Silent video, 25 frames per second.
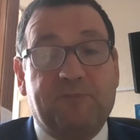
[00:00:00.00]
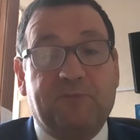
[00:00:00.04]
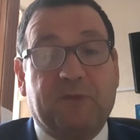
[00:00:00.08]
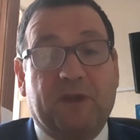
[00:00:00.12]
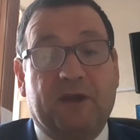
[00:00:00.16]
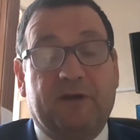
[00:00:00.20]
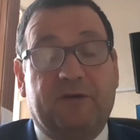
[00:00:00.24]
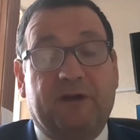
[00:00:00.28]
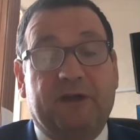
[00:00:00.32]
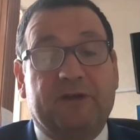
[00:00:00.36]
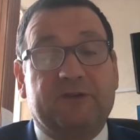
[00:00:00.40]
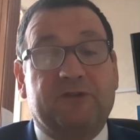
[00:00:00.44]

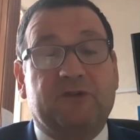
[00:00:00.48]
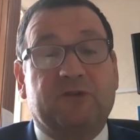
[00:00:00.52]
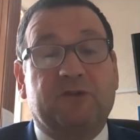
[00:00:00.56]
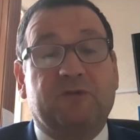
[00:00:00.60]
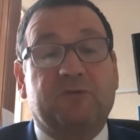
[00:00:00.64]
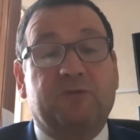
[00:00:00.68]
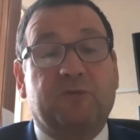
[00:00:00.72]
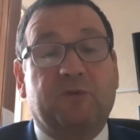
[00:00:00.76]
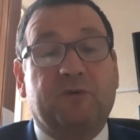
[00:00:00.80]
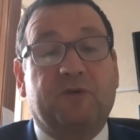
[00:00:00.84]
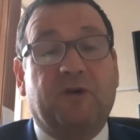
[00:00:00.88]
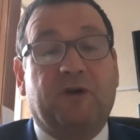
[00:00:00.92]
All right, so
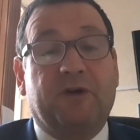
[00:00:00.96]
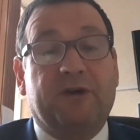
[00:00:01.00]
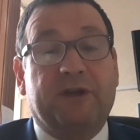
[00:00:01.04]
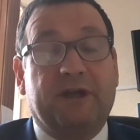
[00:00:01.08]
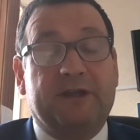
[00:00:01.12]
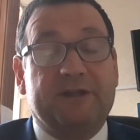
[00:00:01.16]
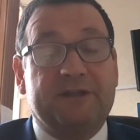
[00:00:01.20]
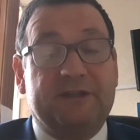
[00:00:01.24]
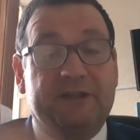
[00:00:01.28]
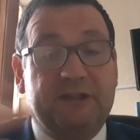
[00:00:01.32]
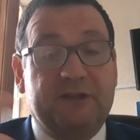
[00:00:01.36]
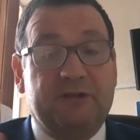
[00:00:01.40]
we've got an
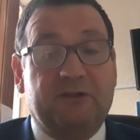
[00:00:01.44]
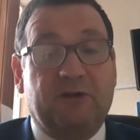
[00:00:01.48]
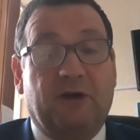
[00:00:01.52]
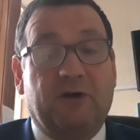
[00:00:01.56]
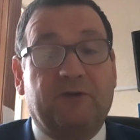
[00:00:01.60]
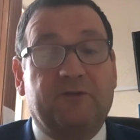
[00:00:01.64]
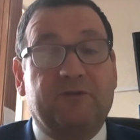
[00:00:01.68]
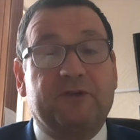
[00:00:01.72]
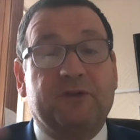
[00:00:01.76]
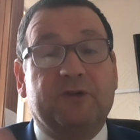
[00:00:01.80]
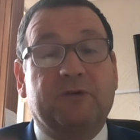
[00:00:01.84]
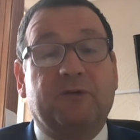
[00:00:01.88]
idea
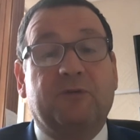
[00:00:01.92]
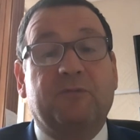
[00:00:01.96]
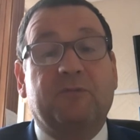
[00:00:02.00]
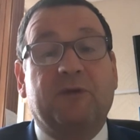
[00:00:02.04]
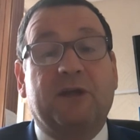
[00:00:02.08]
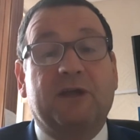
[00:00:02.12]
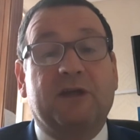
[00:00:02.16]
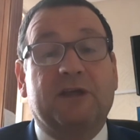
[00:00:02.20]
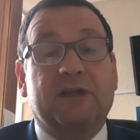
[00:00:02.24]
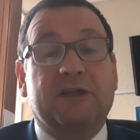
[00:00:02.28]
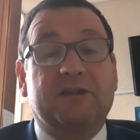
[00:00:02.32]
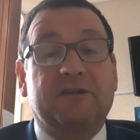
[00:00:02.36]
of you, and we're
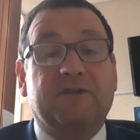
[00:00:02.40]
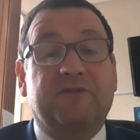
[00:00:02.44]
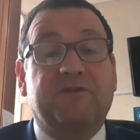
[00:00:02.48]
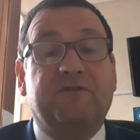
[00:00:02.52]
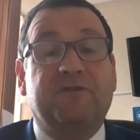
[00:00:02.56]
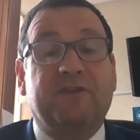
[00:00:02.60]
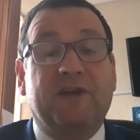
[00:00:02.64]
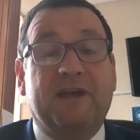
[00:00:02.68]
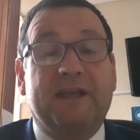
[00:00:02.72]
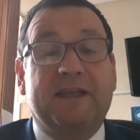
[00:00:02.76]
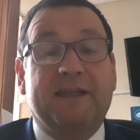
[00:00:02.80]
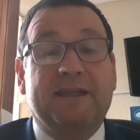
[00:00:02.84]
looking to
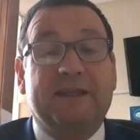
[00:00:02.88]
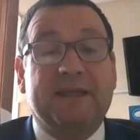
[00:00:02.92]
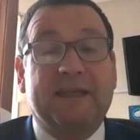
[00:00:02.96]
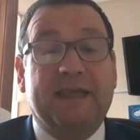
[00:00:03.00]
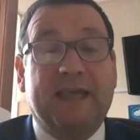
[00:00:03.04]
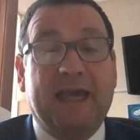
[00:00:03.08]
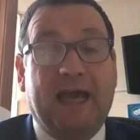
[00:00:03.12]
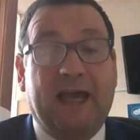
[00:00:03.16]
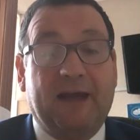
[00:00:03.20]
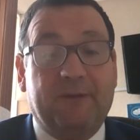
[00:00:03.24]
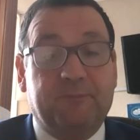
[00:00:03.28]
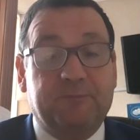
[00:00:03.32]
fill in the
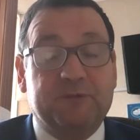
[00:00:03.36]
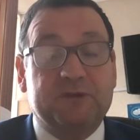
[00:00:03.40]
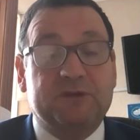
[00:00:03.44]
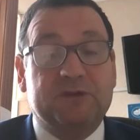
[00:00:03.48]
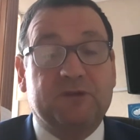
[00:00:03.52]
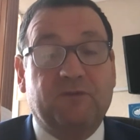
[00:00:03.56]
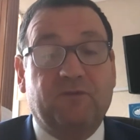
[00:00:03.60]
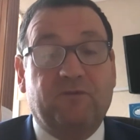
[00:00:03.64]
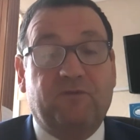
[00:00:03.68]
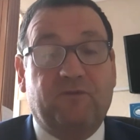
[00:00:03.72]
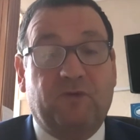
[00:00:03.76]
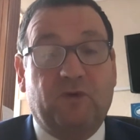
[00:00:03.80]
gaps
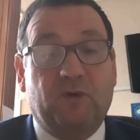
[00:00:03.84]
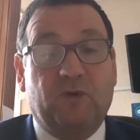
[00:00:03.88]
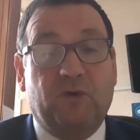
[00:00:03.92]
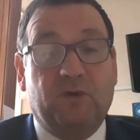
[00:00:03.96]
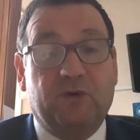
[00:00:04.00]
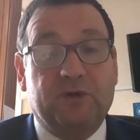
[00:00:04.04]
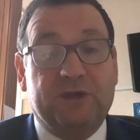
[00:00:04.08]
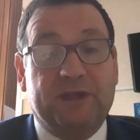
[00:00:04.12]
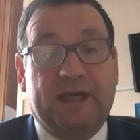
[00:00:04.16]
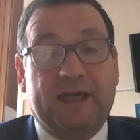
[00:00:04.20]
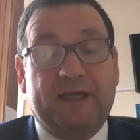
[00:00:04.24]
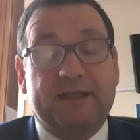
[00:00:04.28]

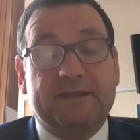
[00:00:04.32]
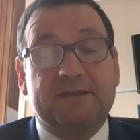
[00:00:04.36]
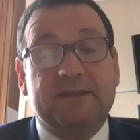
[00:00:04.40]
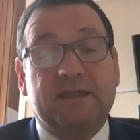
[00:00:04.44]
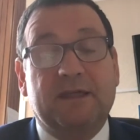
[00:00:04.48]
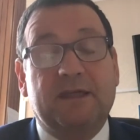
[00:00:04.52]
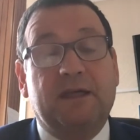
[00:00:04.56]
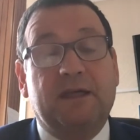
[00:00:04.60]
for that.